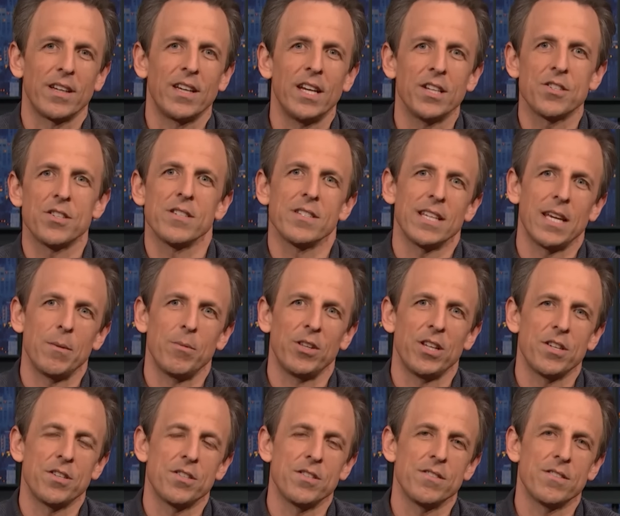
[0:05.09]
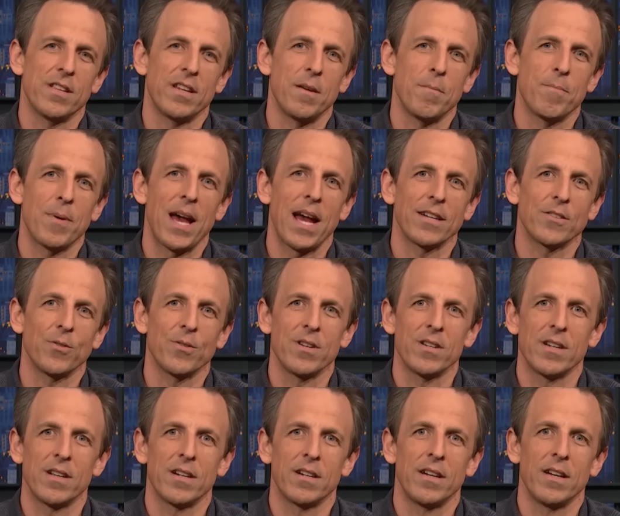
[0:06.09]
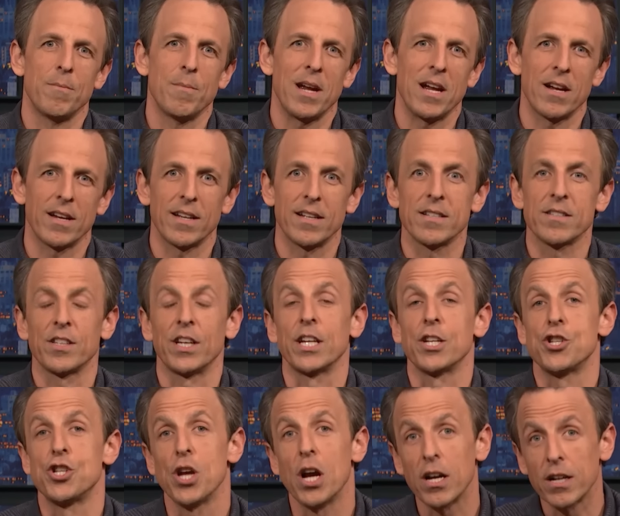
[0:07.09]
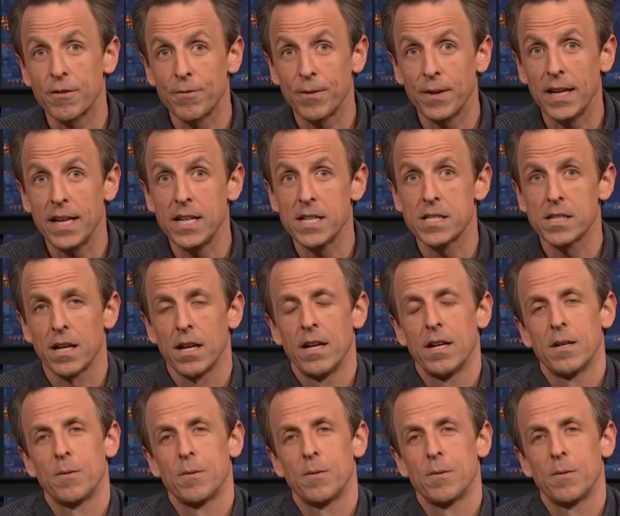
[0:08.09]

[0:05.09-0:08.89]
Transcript: kitchen table issues that impact ordinary Americans, like junk fees,